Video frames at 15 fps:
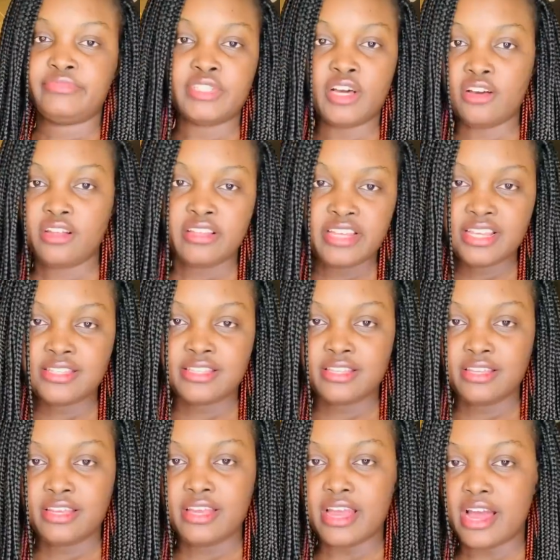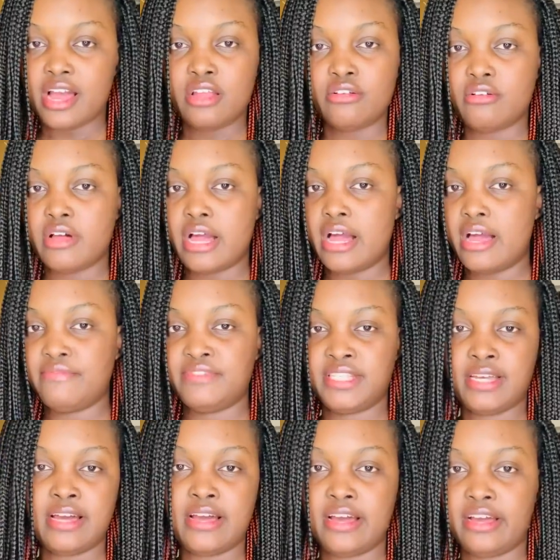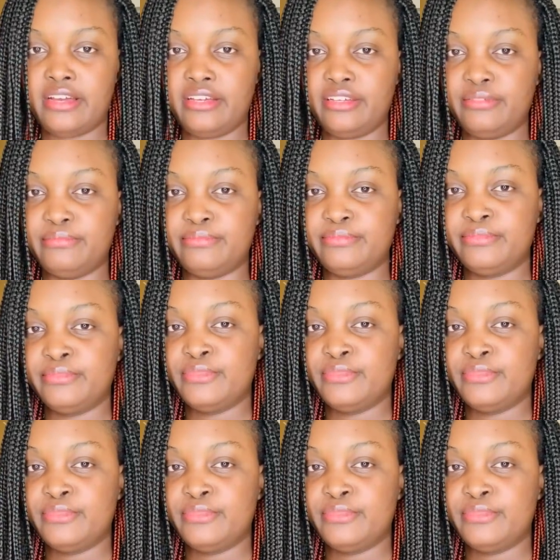Honestly, I don't have time